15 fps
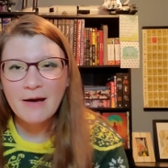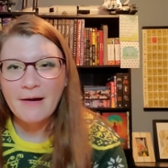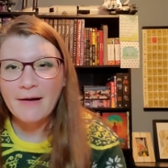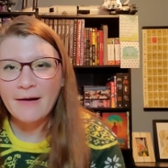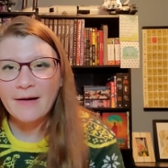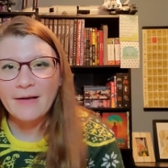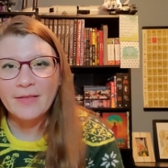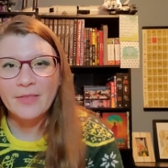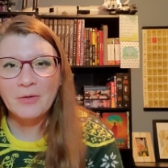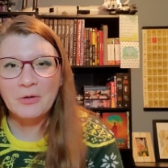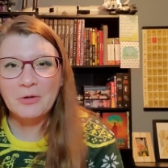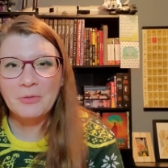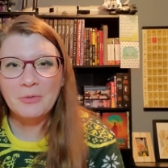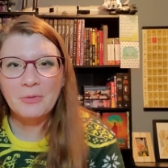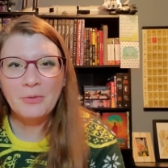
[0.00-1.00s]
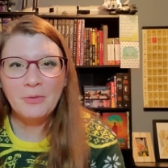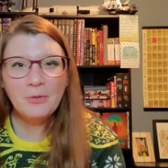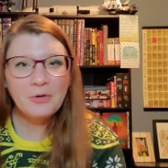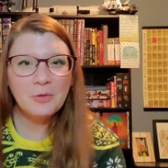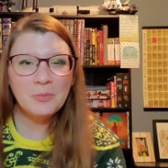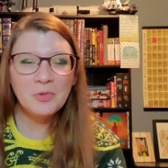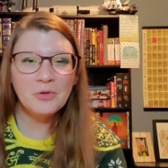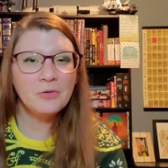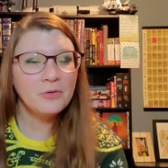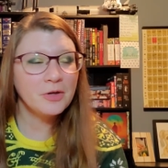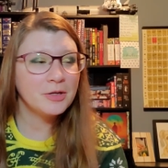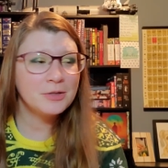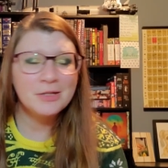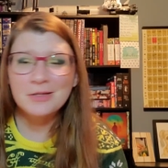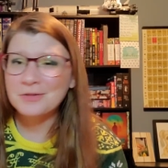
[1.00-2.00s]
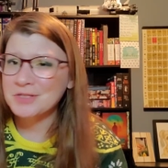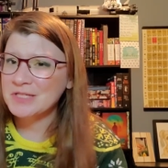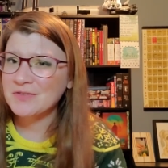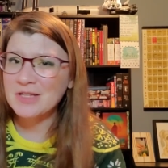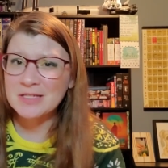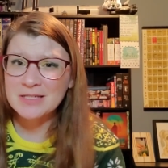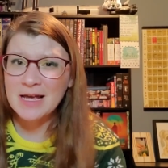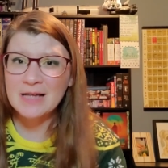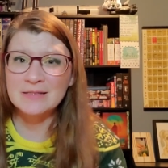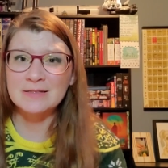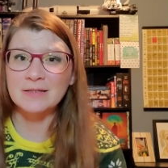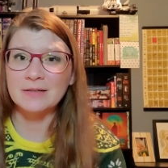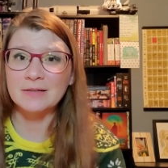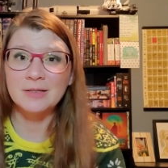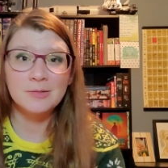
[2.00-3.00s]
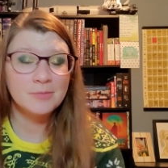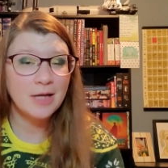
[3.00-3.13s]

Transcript: I look horrible and he looks fantastic.